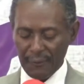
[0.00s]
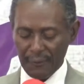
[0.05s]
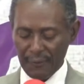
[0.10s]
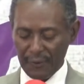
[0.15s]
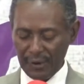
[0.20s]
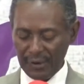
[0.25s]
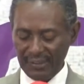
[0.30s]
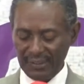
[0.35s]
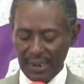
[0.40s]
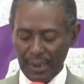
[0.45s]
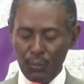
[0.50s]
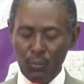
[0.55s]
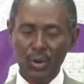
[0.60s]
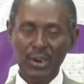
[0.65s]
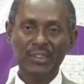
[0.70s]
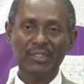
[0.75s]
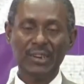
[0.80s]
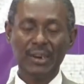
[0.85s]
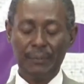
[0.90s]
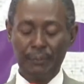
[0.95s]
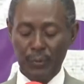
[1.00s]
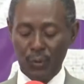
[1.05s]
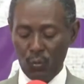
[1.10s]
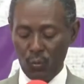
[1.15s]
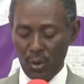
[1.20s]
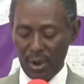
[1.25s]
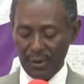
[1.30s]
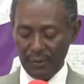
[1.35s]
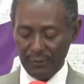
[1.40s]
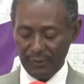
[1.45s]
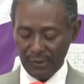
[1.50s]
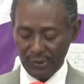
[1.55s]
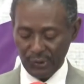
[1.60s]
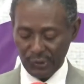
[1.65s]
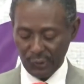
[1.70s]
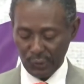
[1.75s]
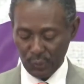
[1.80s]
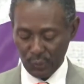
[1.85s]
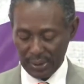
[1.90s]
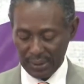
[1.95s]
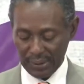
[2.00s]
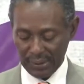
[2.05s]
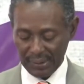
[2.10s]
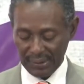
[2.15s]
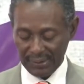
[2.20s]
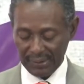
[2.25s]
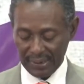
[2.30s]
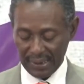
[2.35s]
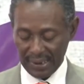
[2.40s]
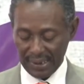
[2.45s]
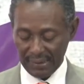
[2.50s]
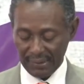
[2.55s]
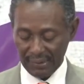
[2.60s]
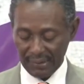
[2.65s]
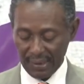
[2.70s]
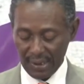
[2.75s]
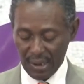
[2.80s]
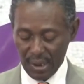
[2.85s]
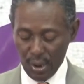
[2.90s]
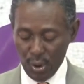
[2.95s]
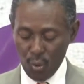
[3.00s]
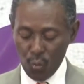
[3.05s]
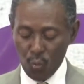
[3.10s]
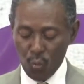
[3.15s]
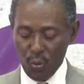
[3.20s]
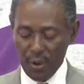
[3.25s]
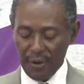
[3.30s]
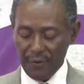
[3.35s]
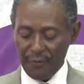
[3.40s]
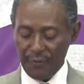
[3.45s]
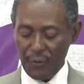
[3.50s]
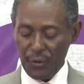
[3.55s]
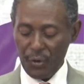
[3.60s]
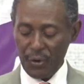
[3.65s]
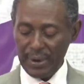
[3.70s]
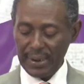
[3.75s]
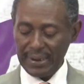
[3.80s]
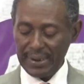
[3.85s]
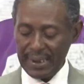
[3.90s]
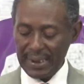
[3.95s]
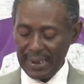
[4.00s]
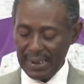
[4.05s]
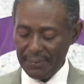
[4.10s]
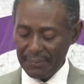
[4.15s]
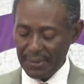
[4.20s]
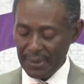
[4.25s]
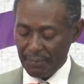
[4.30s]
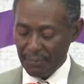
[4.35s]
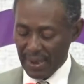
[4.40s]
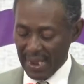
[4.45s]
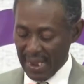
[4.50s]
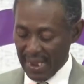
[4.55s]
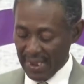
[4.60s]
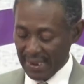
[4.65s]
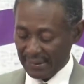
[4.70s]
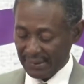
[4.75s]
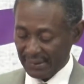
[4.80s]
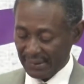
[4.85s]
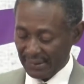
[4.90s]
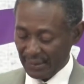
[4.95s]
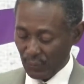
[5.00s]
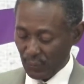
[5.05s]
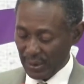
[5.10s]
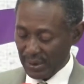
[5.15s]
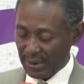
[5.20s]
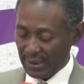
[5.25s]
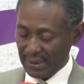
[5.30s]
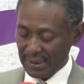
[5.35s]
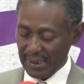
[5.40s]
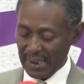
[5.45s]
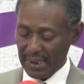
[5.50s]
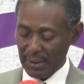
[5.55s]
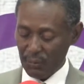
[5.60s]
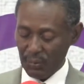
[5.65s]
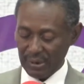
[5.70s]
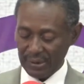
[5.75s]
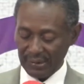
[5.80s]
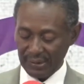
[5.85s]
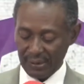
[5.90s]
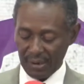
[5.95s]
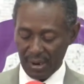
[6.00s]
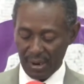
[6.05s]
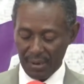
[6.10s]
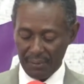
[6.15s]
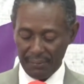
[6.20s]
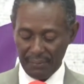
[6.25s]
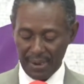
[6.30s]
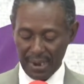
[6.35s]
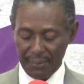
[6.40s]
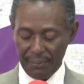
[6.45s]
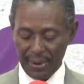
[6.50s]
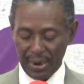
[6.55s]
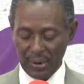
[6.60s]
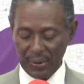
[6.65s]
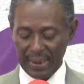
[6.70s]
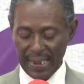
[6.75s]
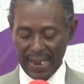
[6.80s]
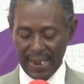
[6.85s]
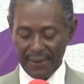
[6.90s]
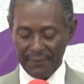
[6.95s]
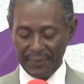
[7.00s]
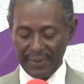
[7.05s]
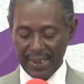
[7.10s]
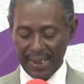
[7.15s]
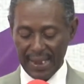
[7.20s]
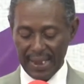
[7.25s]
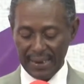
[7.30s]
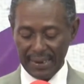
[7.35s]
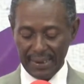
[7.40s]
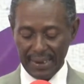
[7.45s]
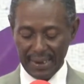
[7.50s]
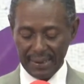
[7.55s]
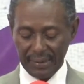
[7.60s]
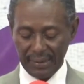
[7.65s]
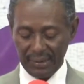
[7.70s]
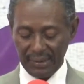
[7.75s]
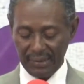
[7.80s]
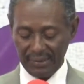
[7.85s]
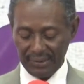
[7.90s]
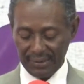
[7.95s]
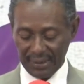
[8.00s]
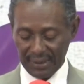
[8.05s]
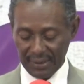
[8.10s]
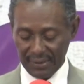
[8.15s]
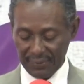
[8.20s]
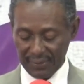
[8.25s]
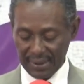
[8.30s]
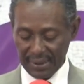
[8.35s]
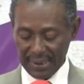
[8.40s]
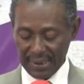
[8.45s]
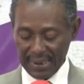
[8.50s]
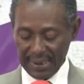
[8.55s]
1 Samuel chapter 1, verse 20 says, Wherefore it came to pass, when the time was come about after Hannah had conceived,